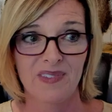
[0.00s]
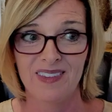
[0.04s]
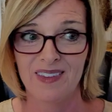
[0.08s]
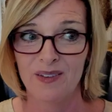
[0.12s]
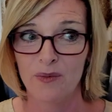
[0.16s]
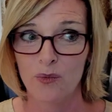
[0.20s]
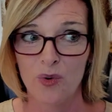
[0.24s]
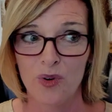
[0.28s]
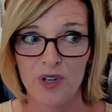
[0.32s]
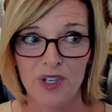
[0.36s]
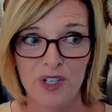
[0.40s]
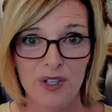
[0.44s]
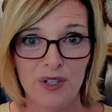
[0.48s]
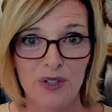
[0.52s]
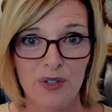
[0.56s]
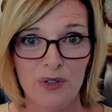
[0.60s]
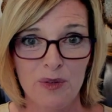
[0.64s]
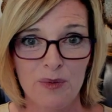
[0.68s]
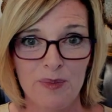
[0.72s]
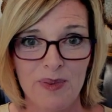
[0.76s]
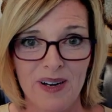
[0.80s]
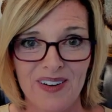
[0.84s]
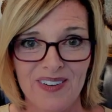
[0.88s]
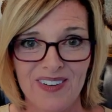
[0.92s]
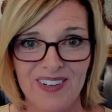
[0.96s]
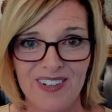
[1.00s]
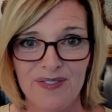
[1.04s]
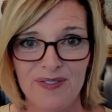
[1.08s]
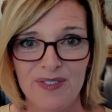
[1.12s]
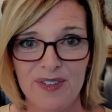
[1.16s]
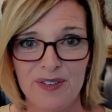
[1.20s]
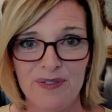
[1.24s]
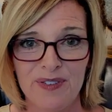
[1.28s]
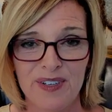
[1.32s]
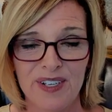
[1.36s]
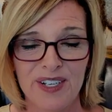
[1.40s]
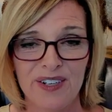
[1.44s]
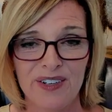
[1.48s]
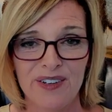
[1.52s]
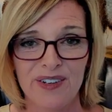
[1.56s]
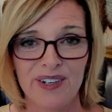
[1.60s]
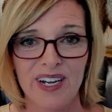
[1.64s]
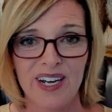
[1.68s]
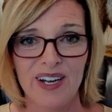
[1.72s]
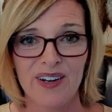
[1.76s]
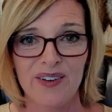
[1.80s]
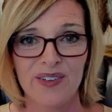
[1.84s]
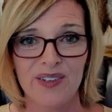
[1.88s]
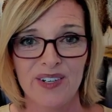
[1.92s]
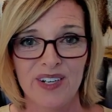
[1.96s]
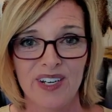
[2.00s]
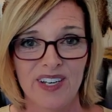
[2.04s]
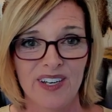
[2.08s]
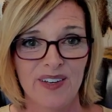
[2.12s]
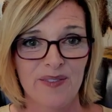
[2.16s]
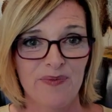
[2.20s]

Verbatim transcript: What do you do about it if you figure it out?